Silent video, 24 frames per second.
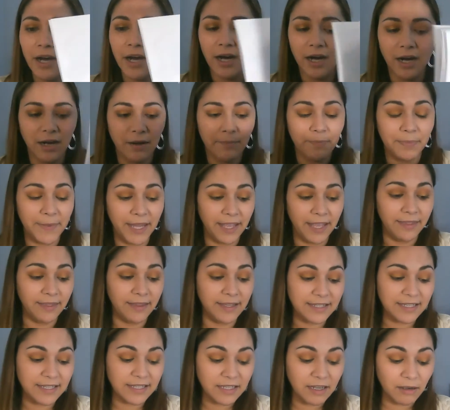And
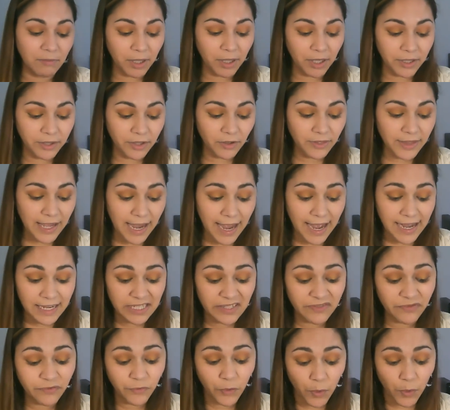this is a bundle that
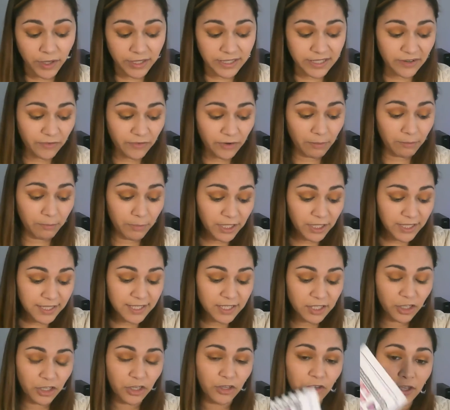has 4 different books,
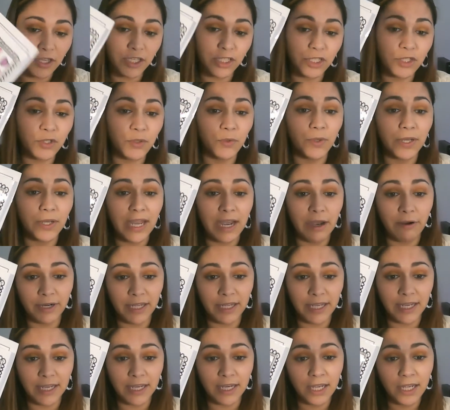so you can do
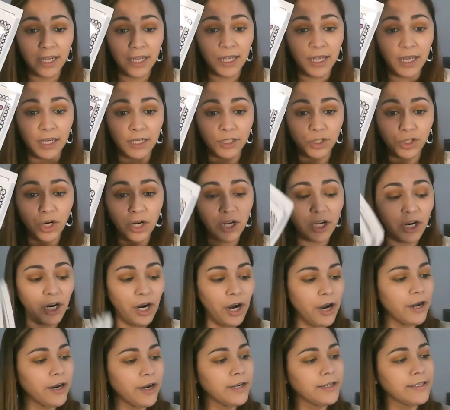counting truck
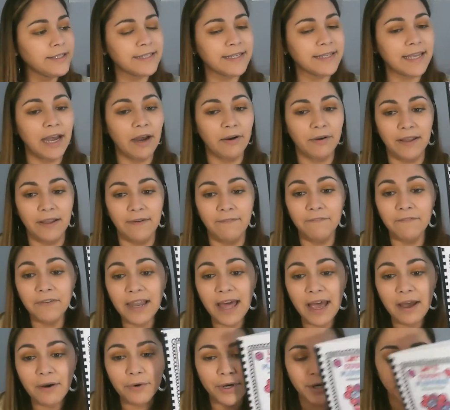hearts, counting
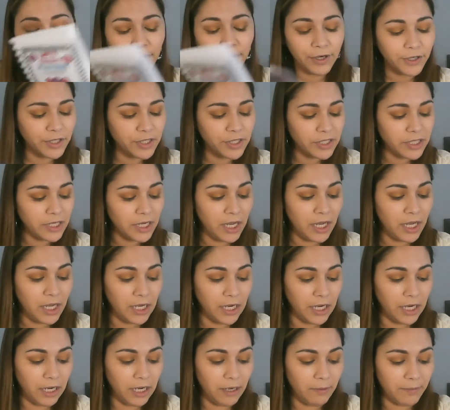flowers,
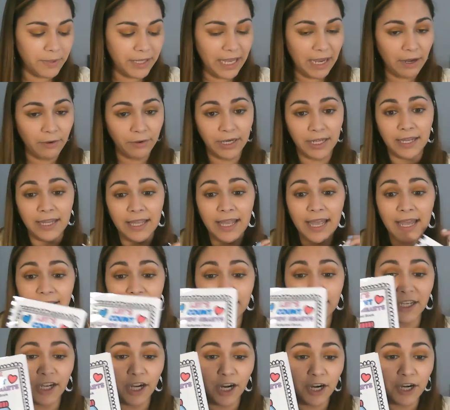counting
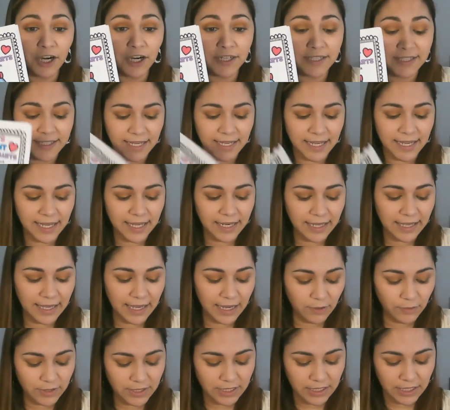candy hearts, and
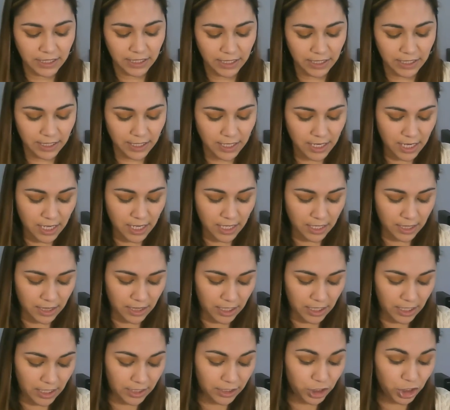counting
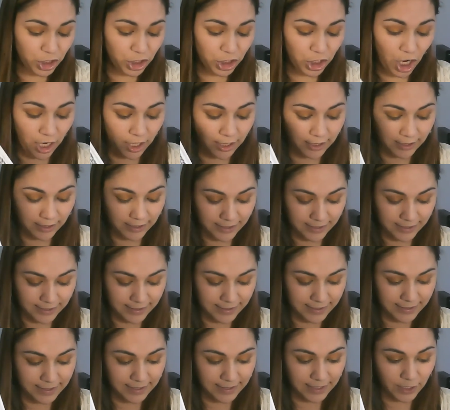the
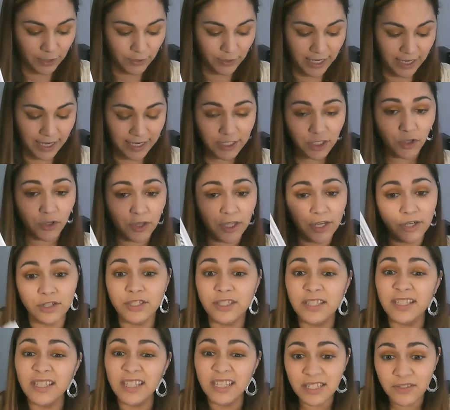chocolates. Okay, so
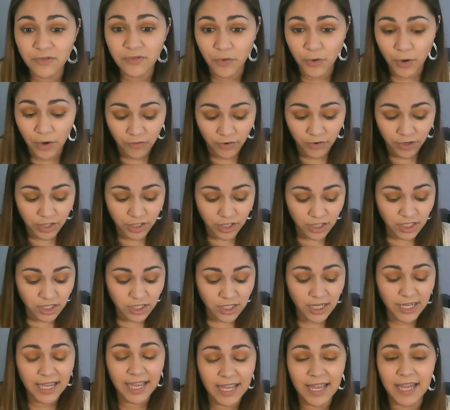there's these 4 versions.
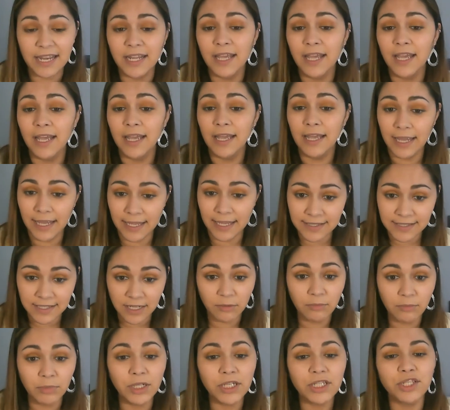Again,
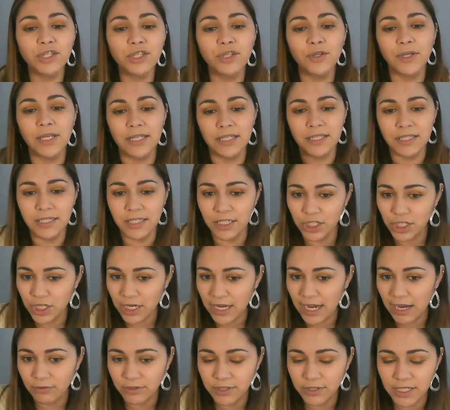hands-on books, you can teach
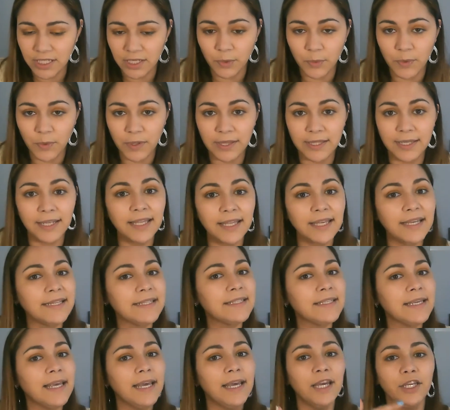counting with the
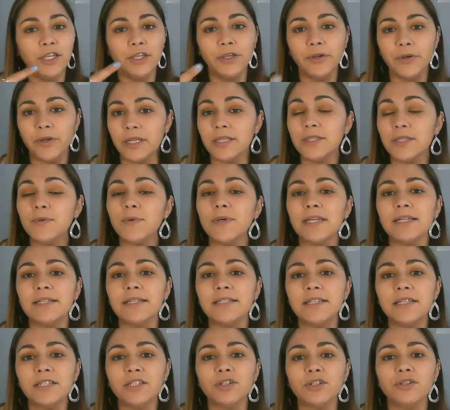kids, you can do it in
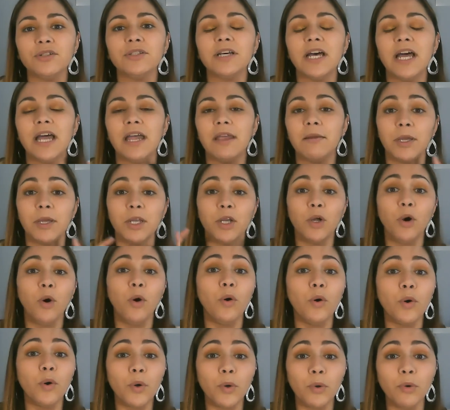teacher time and
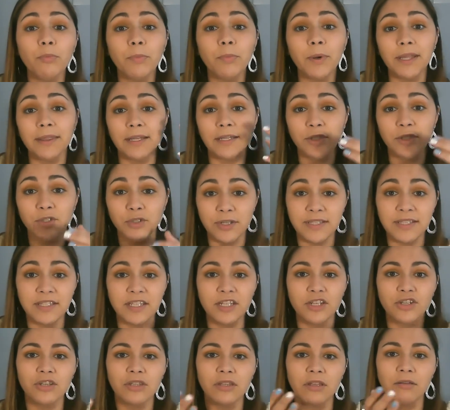whole group, and then
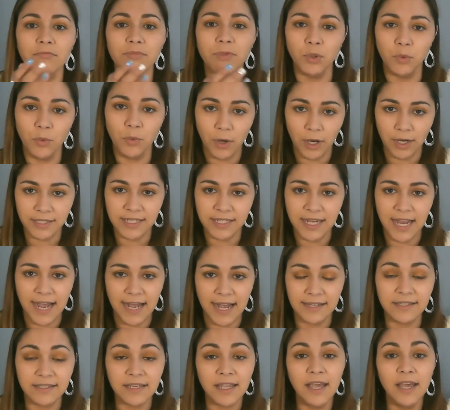transition them to work
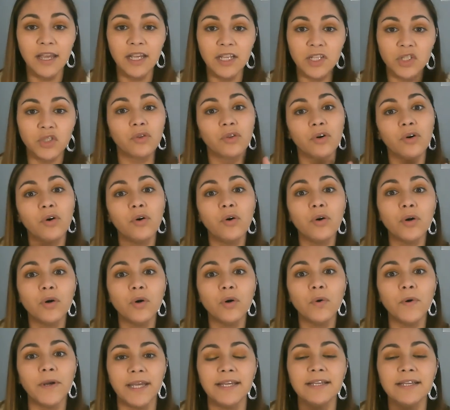tasks. So the whole
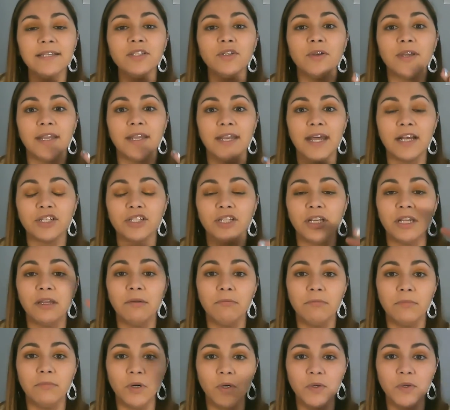goal is you can actually
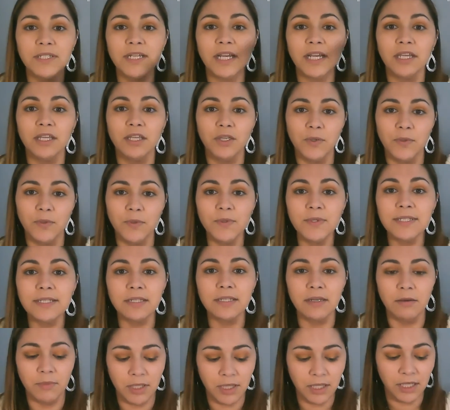multi-use
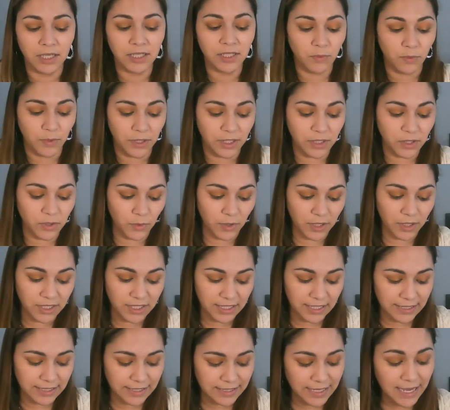some of these
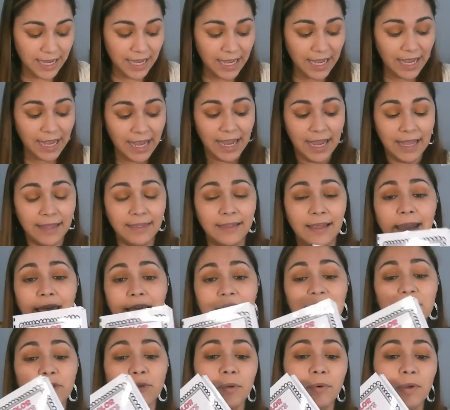resources. And the
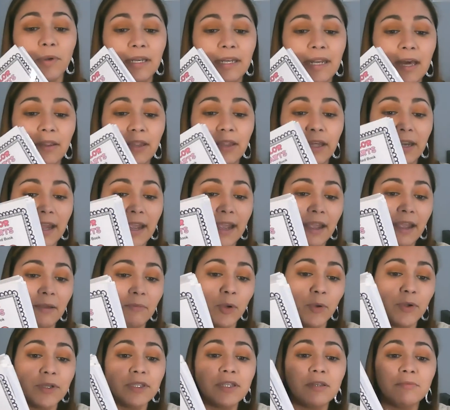last one right now that I
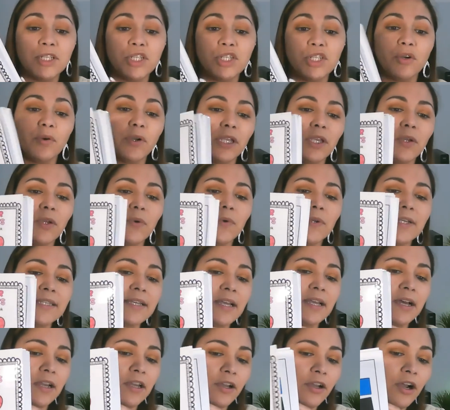am going to be showing you is
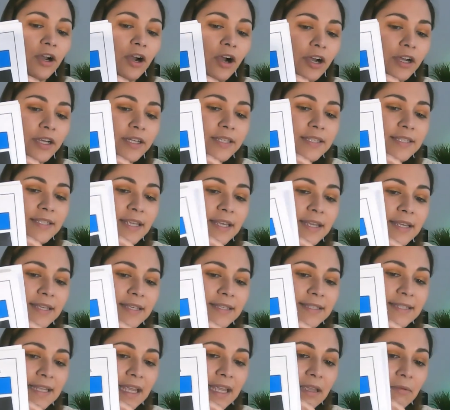color hearts.
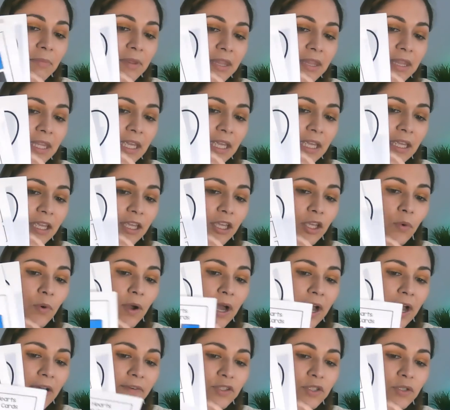Same thing, you
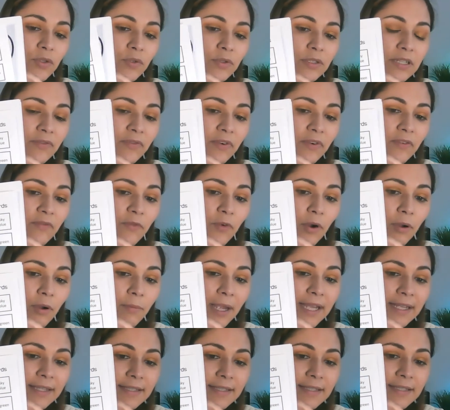have 2 different
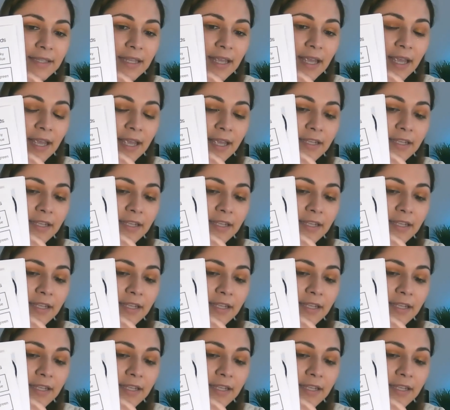formats.